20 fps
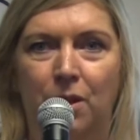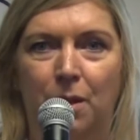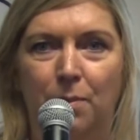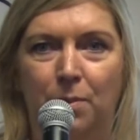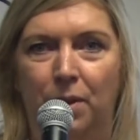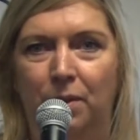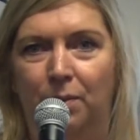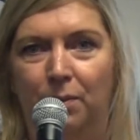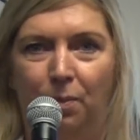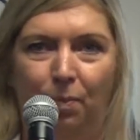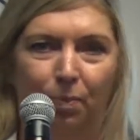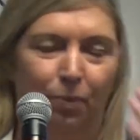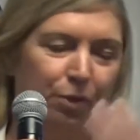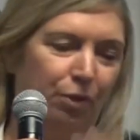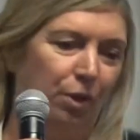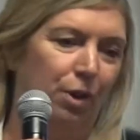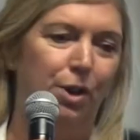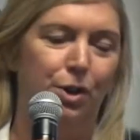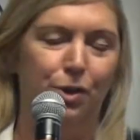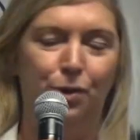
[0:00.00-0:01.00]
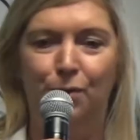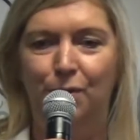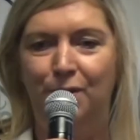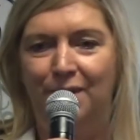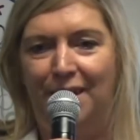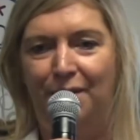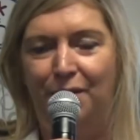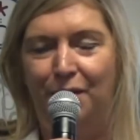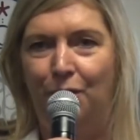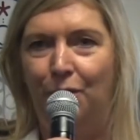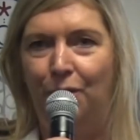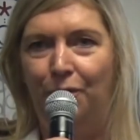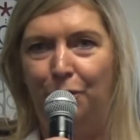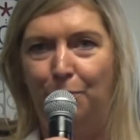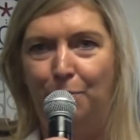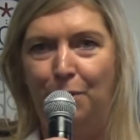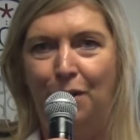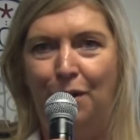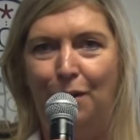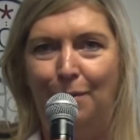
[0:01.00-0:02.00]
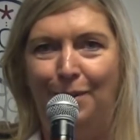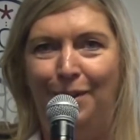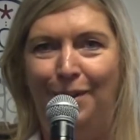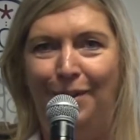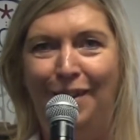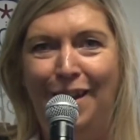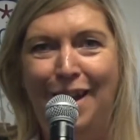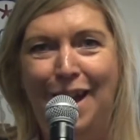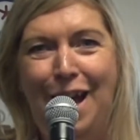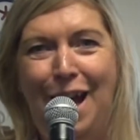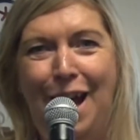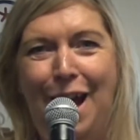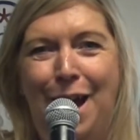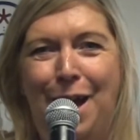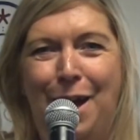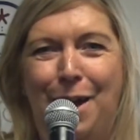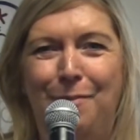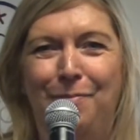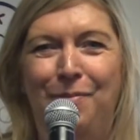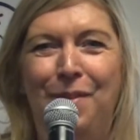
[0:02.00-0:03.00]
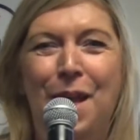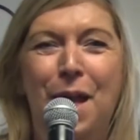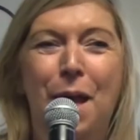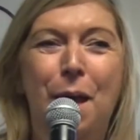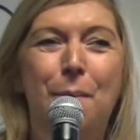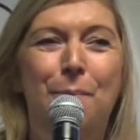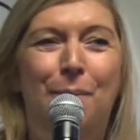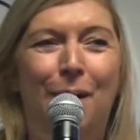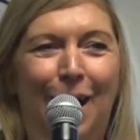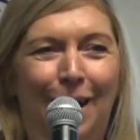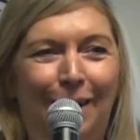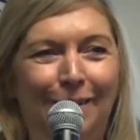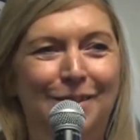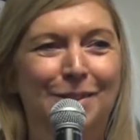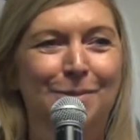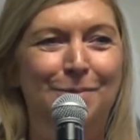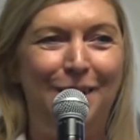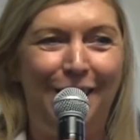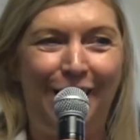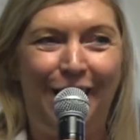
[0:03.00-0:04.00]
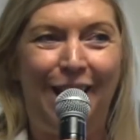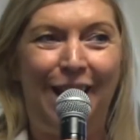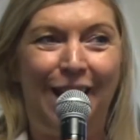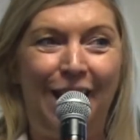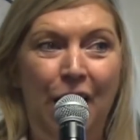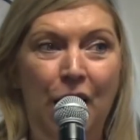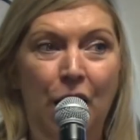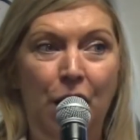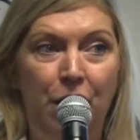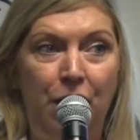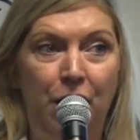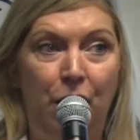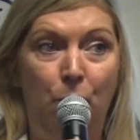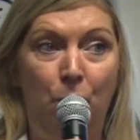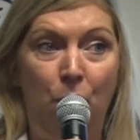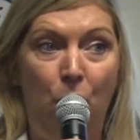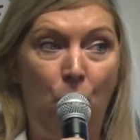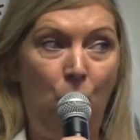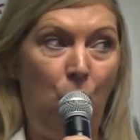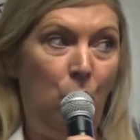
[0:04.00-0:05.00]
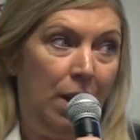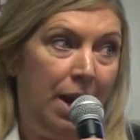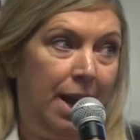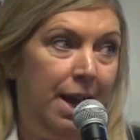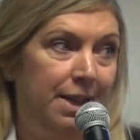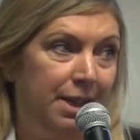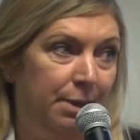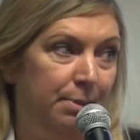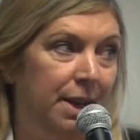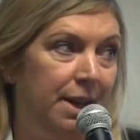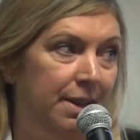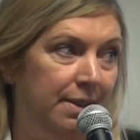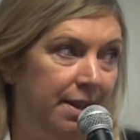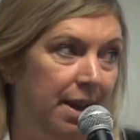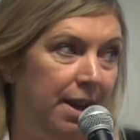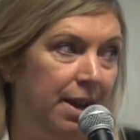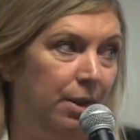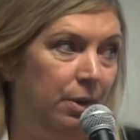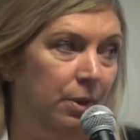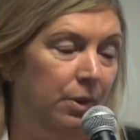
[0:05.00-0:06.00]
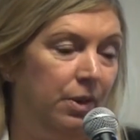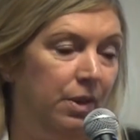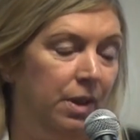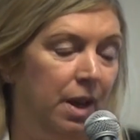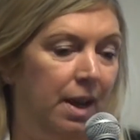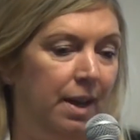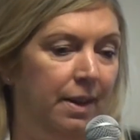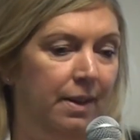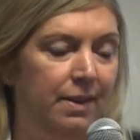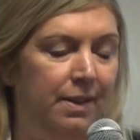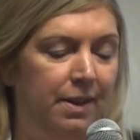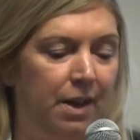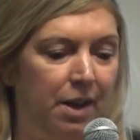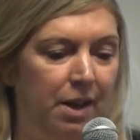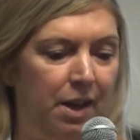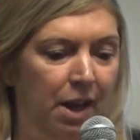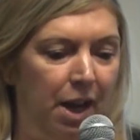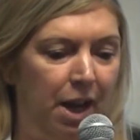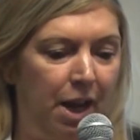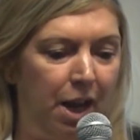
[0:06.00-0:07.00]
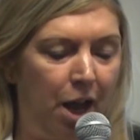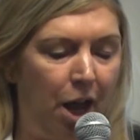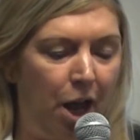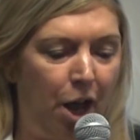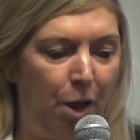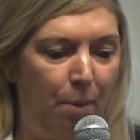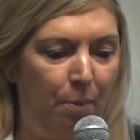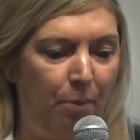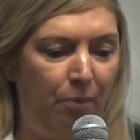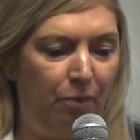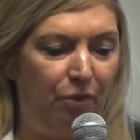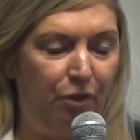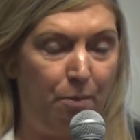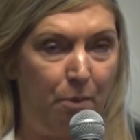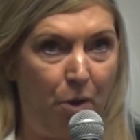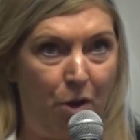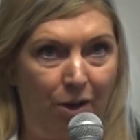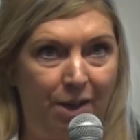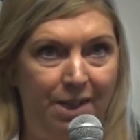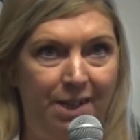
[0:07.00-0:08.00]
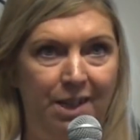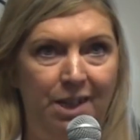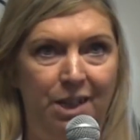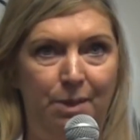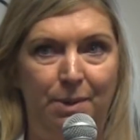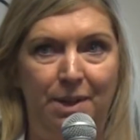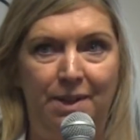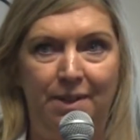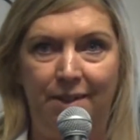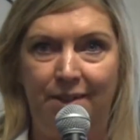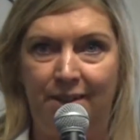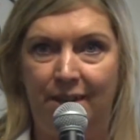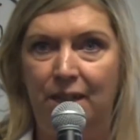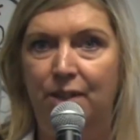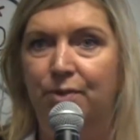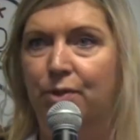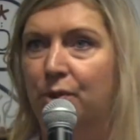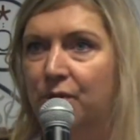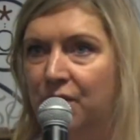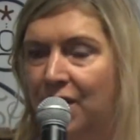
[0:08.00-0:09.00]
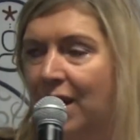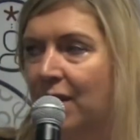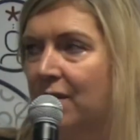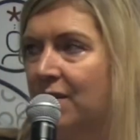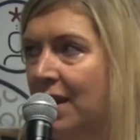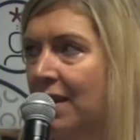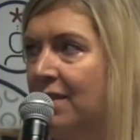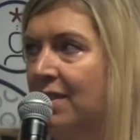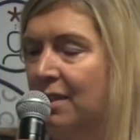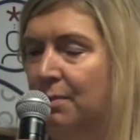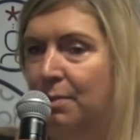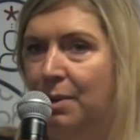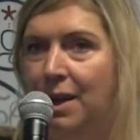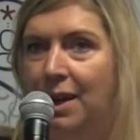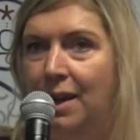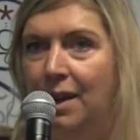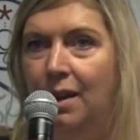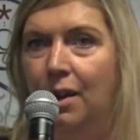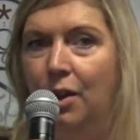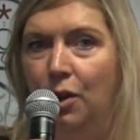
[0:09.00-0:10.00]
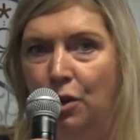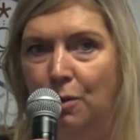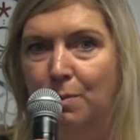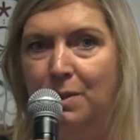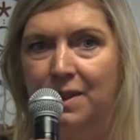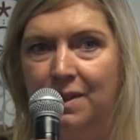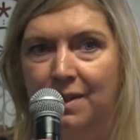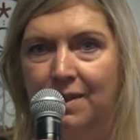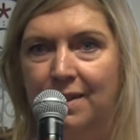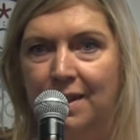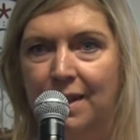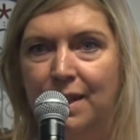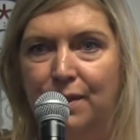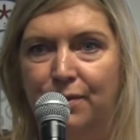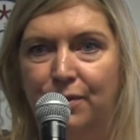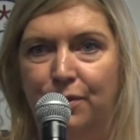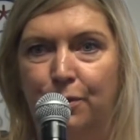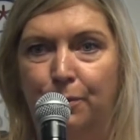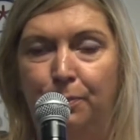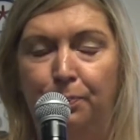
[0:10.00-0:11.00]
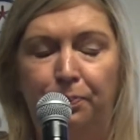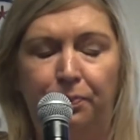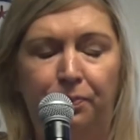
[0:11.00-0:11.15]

them the throw your toys out the cot department. But ultimately, we're all here to make sales. And certainly for marketing to be successful, sales has to be uber successful.